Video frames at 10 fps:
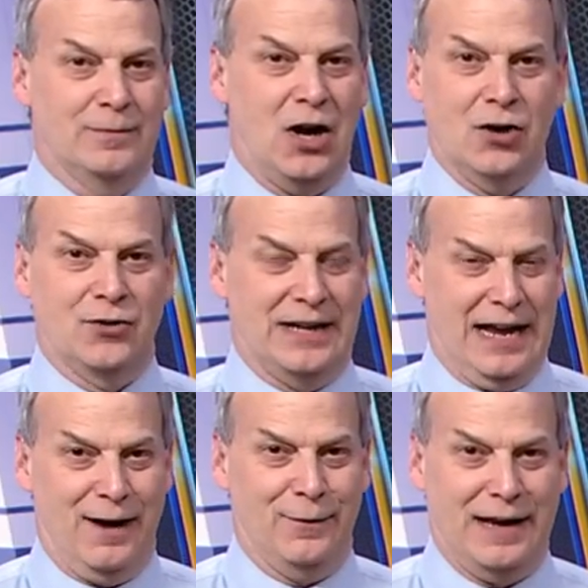hungry
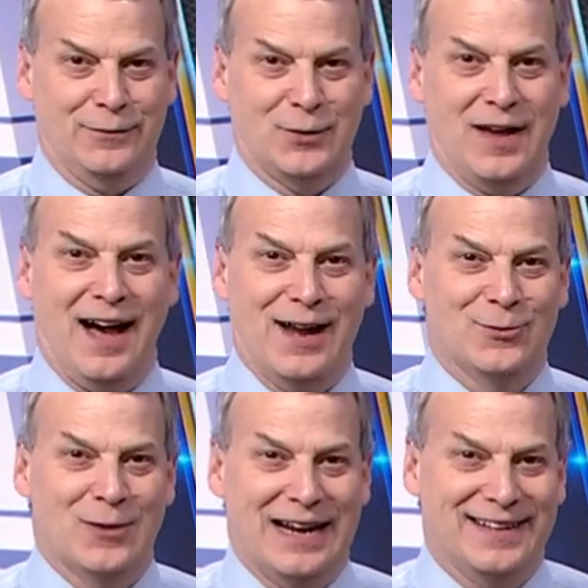now after the hot
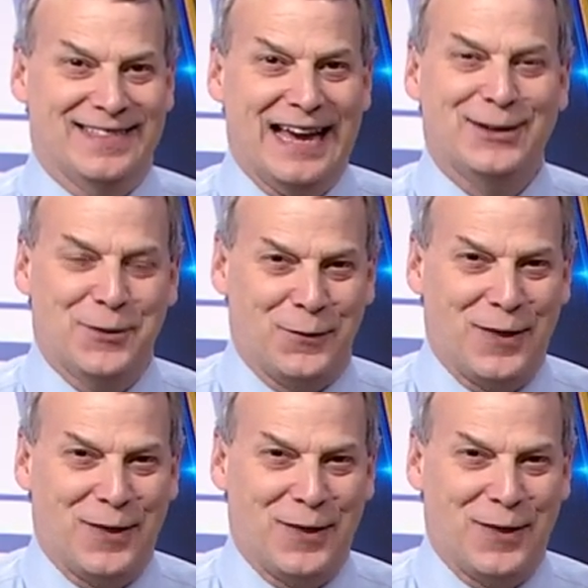and ready. Thank you for